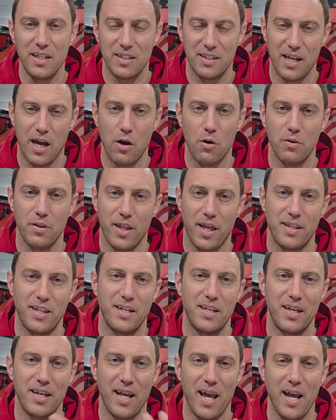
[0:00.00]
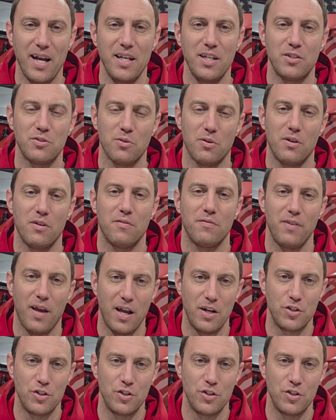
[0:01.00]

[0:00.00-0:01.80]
doubt that they did any sort of